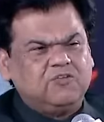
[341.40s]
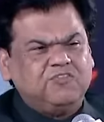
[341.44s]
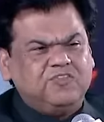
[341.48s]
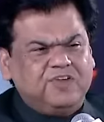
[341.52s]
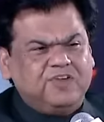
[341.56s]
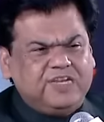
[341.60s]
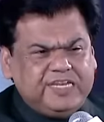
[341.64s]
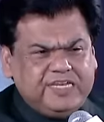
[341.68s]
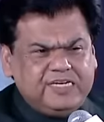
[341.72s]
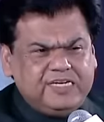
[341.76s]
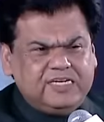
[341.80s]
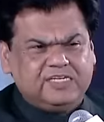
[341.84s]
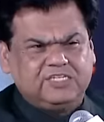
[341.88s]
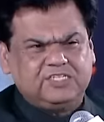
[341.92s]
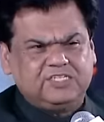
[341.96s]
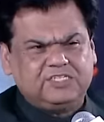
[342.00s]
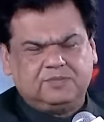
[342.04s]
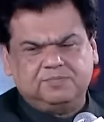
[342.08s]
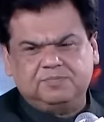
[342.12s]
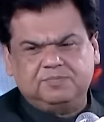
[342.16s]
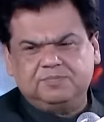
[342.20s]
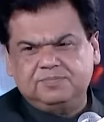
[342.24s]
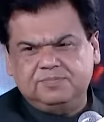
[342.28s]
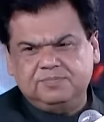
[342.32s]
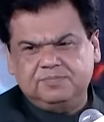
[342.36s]
of
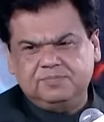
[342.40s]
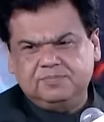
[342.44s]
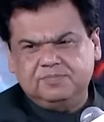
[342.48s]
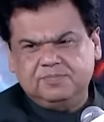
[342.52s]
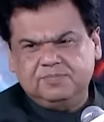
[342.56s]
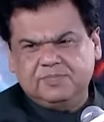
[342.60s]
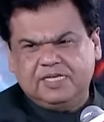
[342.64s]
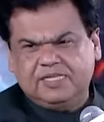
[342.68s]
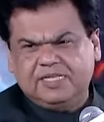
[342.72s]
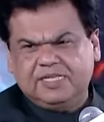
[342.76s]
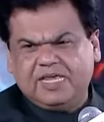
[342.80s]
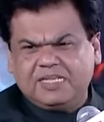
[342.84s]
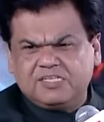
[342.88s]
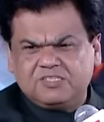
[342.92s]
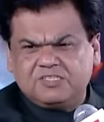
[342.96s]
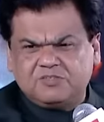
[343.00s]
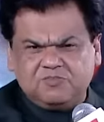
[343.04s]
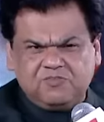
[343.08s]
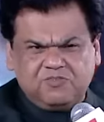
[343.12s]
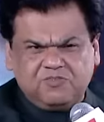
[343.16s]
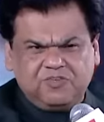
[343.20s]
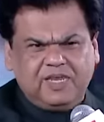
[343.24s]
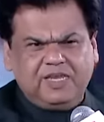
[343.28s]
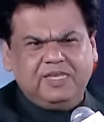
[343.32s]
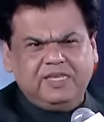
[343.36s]
leadership. And that's
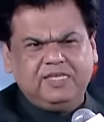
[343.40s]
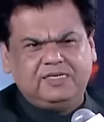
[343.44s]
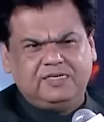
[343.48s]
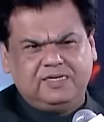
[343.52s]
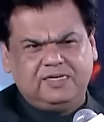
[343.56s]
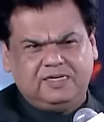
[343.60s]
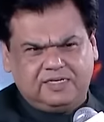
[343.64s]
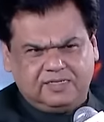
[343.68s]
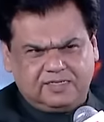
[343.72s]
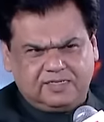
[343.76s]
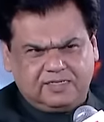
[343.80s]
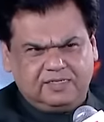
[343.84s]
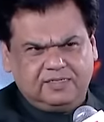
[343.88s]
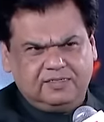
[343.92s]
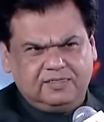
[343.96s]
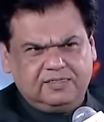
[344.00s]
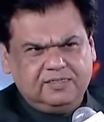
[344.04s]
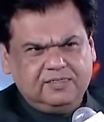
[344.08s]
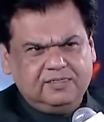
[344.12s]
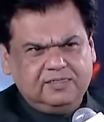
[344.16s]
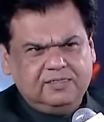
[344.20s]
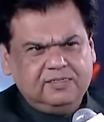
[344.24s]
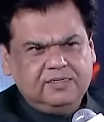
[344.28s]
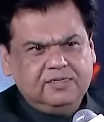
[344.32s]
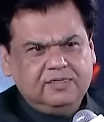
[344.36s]
very critical.
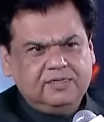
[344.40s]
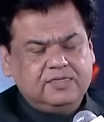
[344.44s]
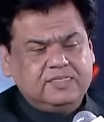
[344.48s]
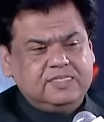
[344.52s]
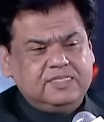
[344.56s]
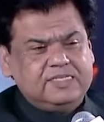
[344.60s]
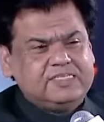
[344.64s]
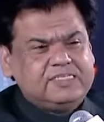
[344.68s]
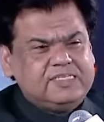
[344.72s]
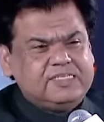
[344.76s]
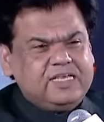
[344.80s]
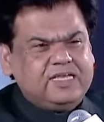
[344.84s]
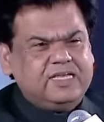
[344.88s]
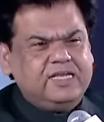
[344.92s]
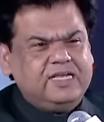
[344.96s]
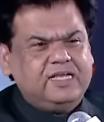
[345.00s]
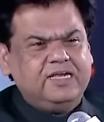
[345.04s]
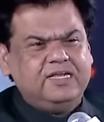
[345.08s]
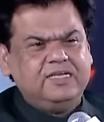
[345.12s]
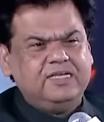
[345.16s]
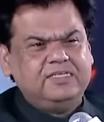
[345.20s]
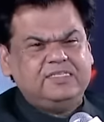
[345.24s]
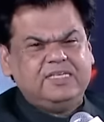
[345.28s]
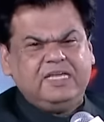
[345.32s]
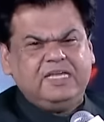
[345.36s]
The
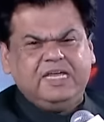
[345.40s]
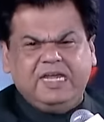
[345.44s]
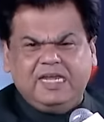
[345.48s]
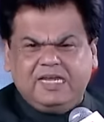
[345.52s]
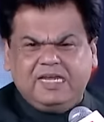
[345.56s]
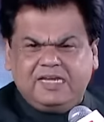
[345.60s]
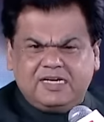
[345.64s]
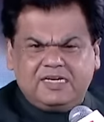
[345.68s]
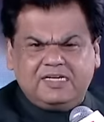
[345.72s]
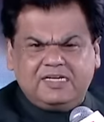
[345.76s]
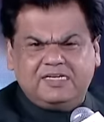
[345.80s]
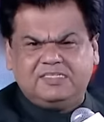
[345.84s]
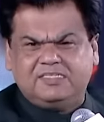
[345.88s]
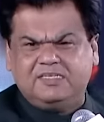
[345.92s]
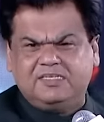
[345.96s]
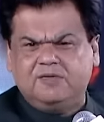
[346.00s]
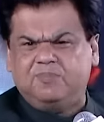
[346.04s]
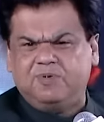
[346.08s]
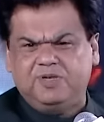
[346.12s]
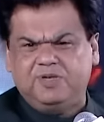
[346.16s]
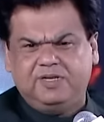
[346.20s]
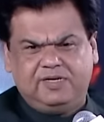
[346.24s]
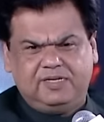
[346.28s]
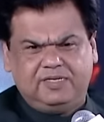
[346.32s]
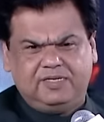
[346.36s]
second is
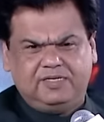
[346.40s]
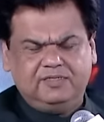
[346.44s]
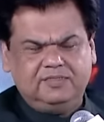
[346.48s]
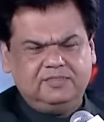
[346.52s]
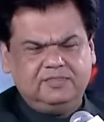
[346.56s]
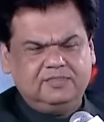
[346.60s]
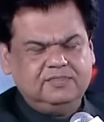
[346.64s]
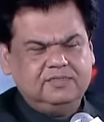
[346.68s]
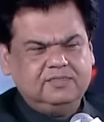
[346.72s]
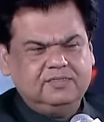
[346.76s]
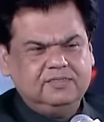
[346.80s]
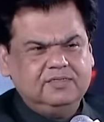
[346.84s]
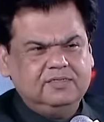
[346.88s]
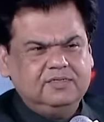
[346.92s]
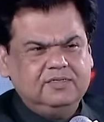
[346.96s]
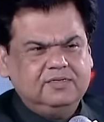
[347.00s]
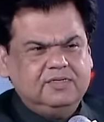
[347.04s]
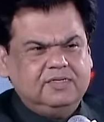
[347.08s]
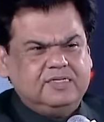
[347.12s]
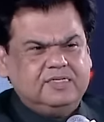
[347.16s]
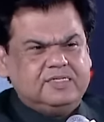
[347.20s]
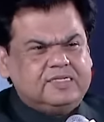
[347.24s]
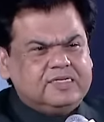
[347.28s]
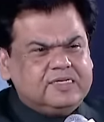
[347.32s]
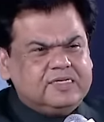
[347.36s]
interdisciplinary.
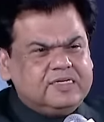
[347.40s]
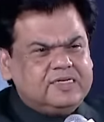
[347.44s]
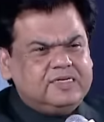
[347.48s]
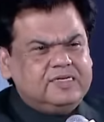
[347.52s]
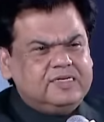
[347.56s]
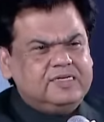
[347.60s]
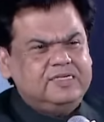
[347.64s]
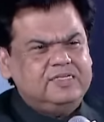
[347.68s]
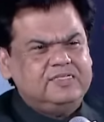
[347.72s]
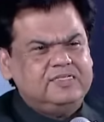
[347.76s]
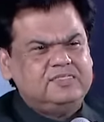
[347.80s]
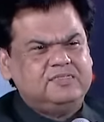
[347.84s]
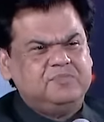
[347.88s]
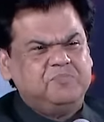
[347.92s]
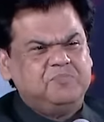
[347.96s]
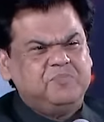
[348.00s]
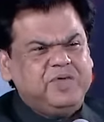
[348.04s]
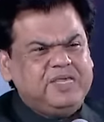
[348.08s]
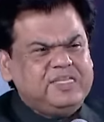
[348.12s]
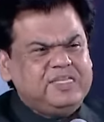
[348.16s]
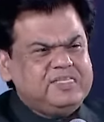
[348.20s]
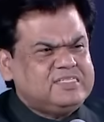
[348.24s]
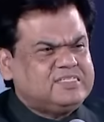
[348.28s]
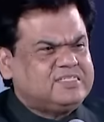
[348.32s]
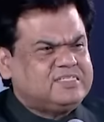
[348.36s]
Third is
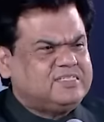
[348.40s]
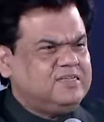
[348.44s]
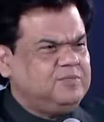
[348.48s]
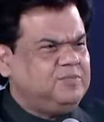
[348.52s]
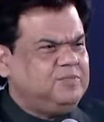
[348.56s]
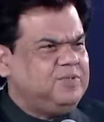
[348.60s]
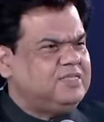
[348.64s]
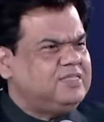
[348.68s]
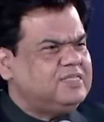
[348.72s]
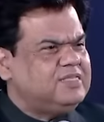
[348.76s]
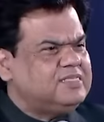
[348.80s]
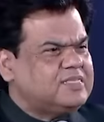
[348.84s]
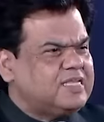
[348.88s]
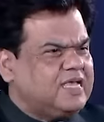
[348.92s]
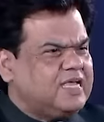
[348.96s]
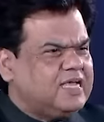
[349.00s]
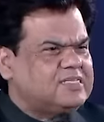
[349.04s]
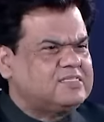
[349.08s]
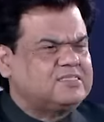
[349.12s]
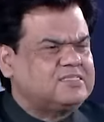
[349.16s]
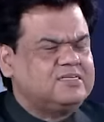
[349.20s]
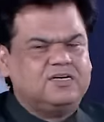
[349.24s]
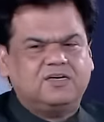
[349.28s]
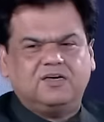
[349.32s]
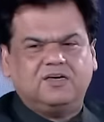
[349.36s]
mainstreaming these
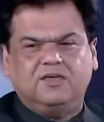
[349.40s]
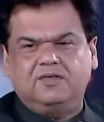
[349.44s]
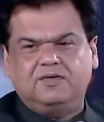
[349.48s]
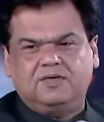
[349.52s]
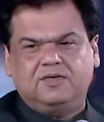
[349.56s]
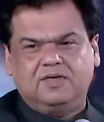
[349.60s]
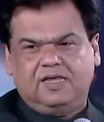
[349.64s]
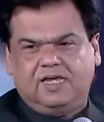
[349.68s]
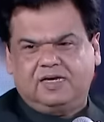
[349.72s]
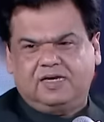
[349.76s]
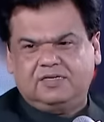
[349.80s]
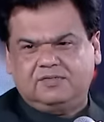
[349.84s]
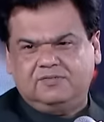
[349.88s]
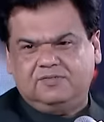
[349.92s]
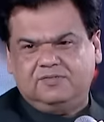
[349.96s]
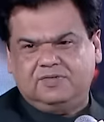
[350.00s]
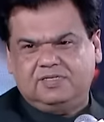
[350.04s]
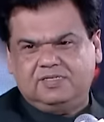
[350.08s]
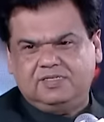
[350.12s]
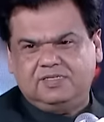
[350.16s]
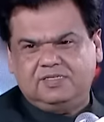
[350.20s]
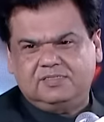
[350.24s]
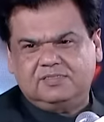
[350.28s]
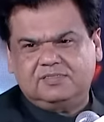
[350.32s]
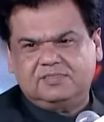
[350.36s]
extracurricular
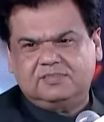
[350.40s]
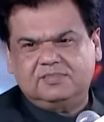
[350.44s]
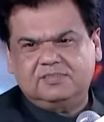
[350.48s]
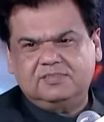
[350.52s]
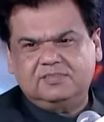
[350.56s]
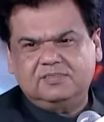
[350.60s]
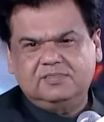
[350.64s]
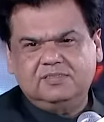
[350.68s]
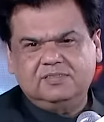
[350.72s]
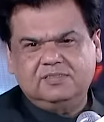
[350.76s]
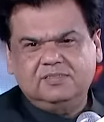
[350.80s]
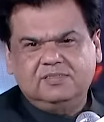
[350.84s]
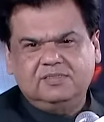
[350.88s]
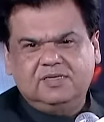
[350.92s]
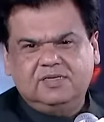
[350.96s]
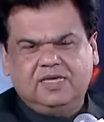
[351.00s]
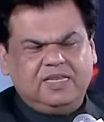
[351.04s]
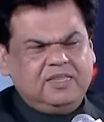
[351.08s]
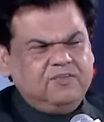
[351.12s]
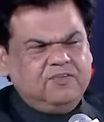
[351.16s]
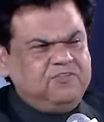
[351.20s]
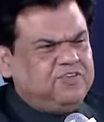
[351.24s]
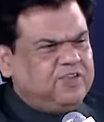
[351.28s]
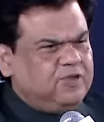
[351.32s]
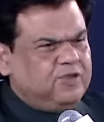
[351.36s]
activities.
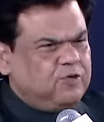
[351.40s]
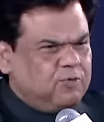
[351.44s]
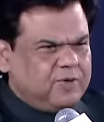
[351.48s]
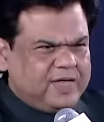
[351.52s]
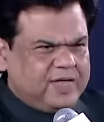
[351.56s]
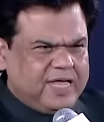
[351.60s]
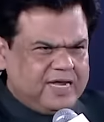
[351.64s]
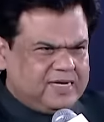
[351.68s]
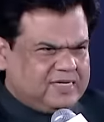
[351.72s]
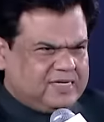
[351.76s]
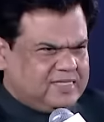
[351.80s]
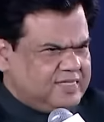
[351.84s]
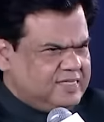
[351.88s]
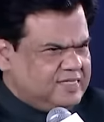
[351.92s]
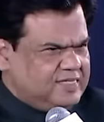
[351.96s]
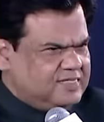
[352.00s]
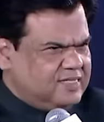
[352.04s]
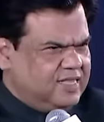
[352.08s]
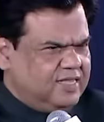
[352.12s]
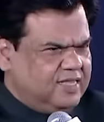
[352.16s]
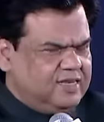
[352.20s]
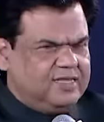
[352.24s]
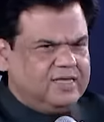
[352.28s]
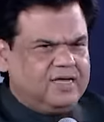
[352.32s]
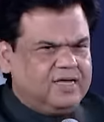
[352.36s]
And if you look at these
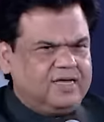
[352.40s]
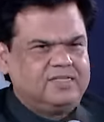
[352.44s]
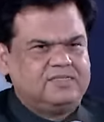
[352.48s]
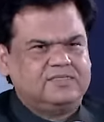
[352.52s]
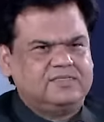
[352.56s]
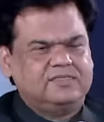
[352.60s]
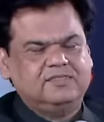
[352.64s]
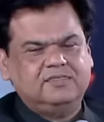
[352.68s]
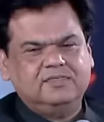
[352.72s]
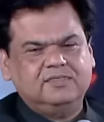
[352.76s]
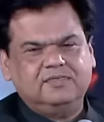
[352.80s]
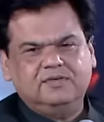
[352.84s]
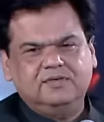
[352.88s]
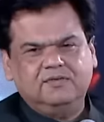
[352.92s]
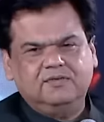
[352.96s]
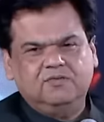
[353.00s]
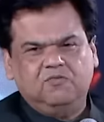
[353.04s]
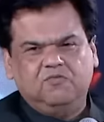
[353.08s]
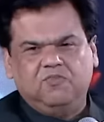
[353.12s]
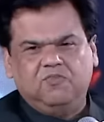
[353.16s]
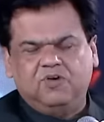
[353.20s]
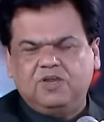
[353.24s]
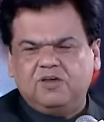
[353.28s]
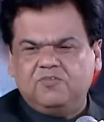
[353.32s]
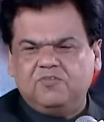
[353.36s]
areas,
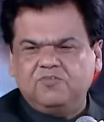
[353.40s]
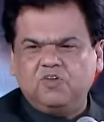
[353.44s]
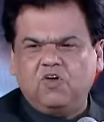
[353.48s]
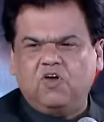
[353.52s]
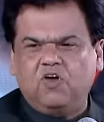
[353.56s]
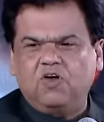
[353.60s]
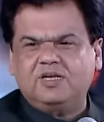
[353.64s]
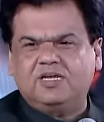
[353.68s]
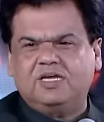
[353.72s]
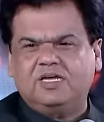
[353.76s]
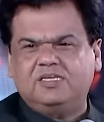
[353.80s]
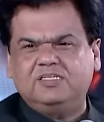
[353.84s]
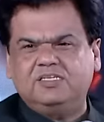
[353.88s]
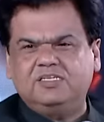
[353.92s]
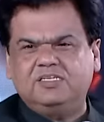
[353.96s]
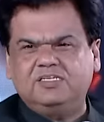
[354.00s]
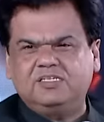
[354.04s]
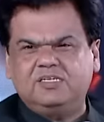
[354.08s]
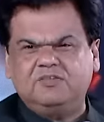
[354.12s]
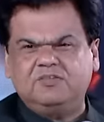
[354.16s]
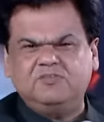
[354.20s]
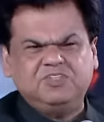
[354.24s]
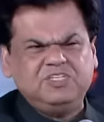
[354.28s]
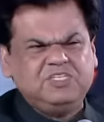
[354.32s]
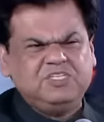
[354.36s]
one of the
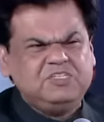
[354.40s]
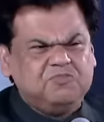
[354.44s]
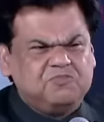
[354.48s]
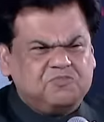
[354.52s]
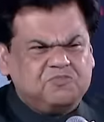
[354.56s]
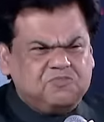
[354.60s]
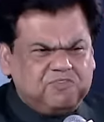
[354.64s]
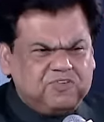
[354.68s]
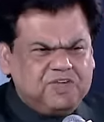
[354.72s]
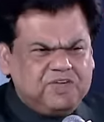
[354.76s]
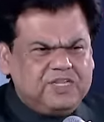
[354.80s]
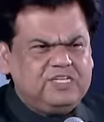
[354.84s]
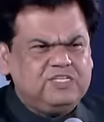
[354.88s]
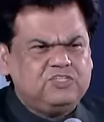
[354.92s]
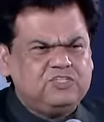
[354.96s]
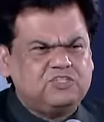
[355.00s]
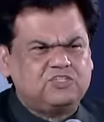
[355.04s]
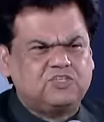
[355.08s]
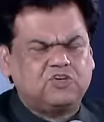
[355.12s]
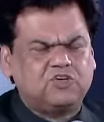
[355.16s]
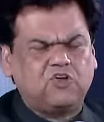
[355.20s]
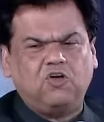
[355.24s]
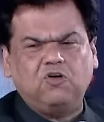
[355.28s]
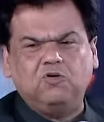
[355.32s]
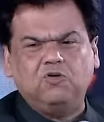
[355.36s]
organizations which is very
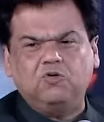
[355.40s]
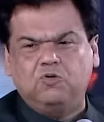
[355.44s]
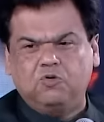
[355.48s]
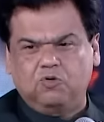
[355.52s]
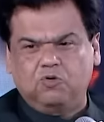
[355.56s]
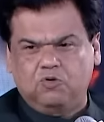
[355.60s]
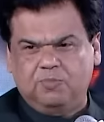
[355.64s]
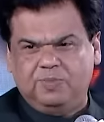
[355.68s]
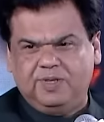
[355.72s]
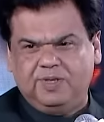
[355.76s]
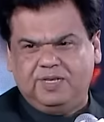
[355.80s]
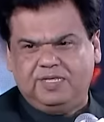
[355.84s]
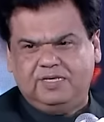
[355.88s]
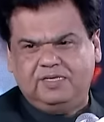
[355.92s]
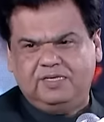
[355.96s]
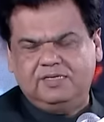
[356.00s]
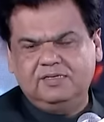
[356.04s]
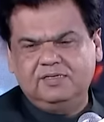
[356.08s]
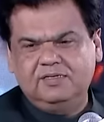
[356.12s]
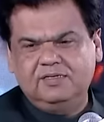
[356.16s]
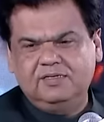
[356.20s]
strong globally